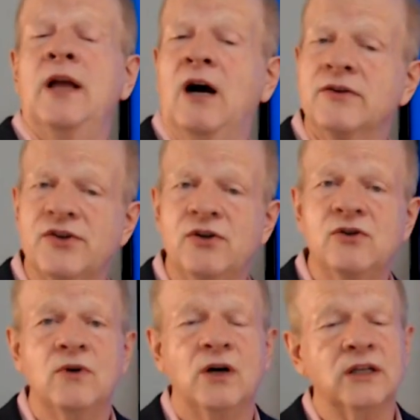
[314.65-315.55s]

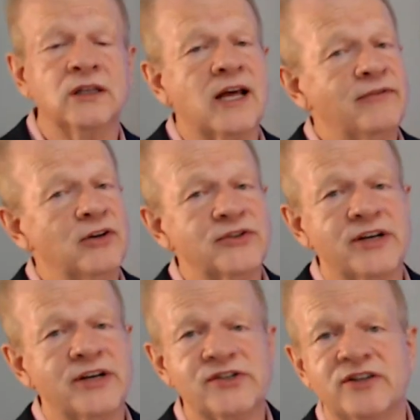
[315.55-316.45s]
Also, a lot of
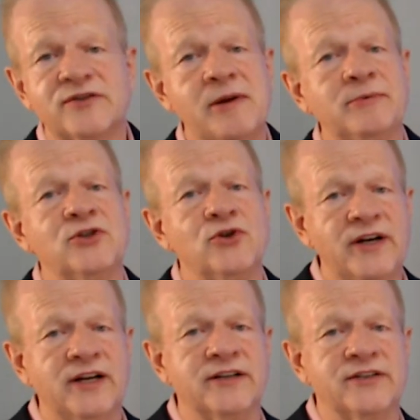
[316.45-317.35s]
hotel salespeople
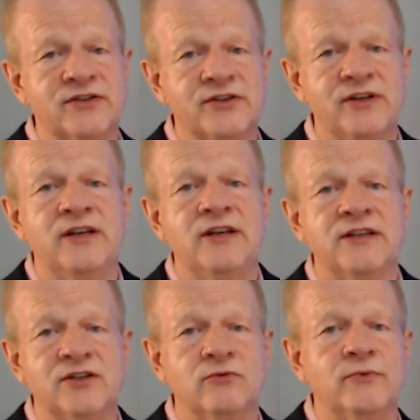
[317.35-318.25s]
join us. So
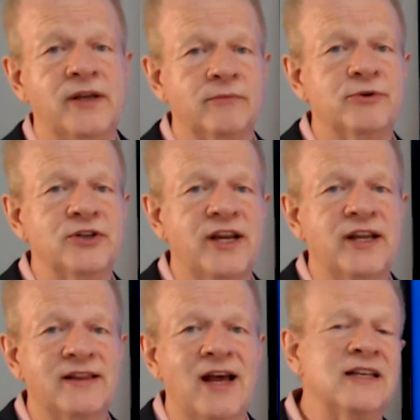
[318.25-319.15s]
we appreciate
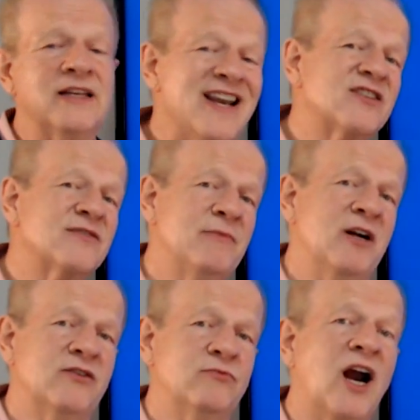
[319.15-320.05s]
that. Next
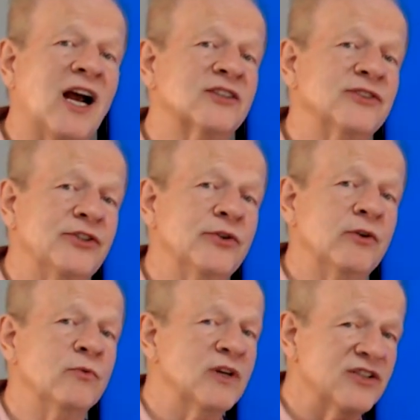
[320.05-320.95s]
month, we're actually
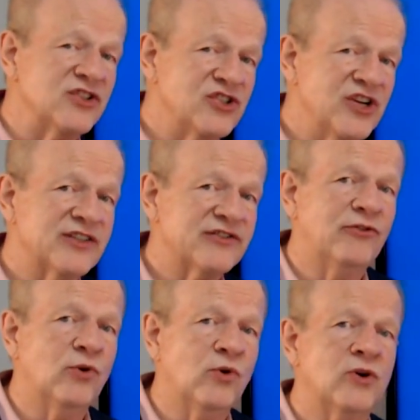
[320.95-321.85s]
doing one just
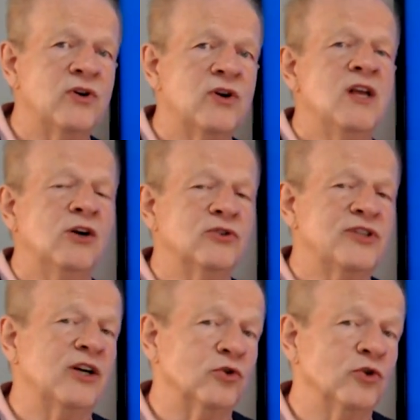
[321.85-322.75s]
for
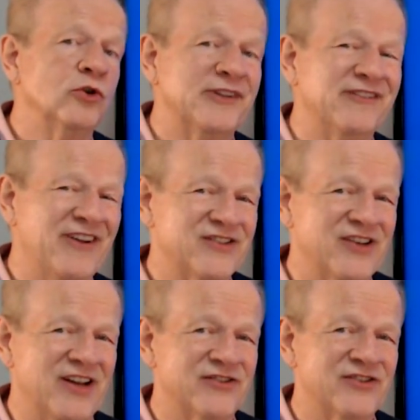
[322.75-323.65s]
hotel group and event
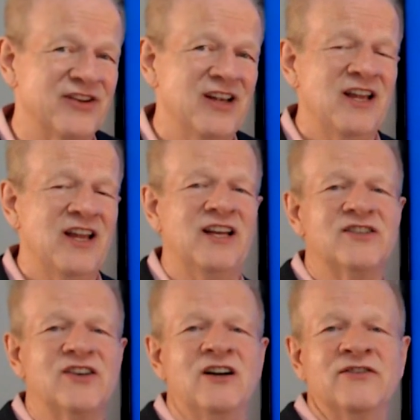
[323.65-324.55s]
sales.
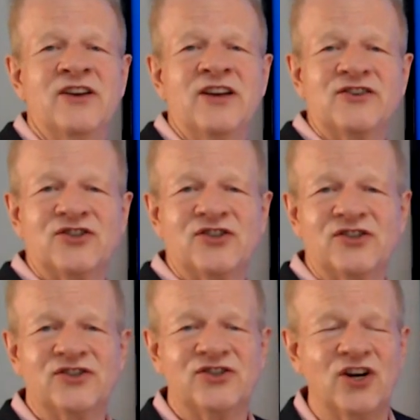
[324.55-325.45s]
It's on
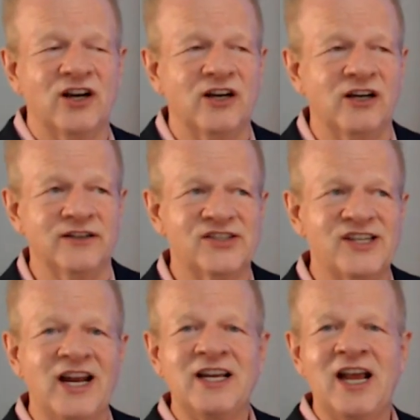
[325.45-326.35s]

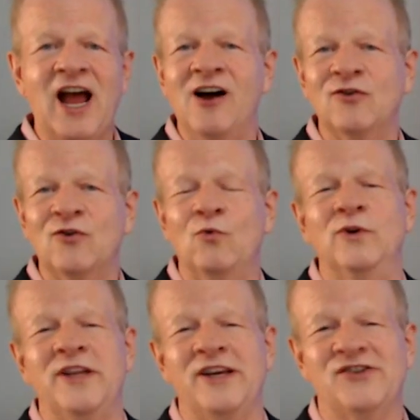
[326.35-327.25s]
standing out
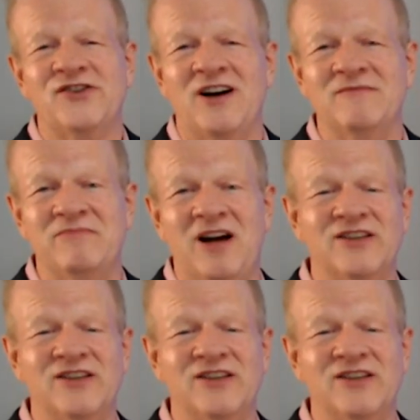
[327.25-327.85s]
when they stop by.